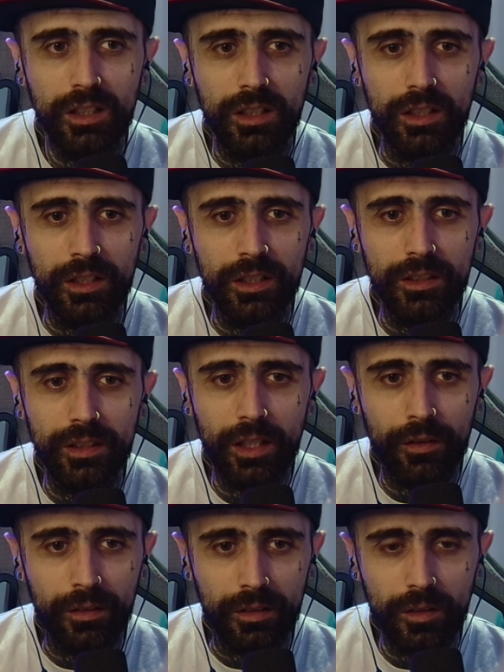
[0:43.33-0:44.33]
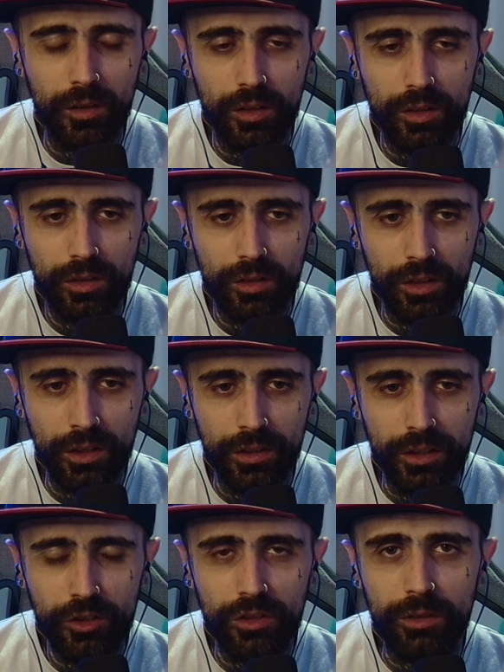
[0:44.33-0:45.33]
and I think
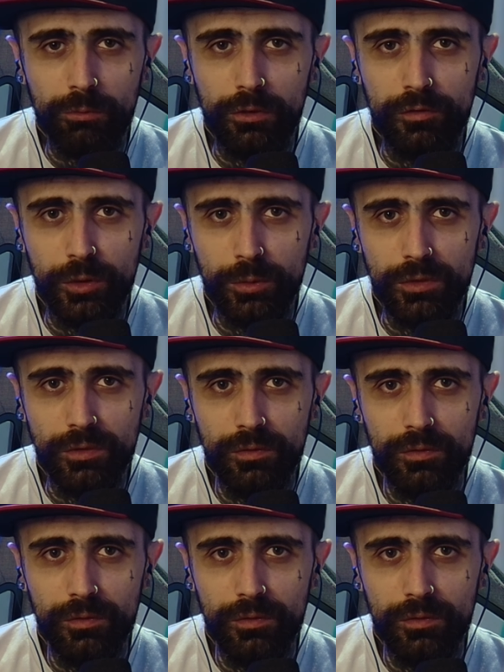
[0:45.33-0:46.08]
initially reviewing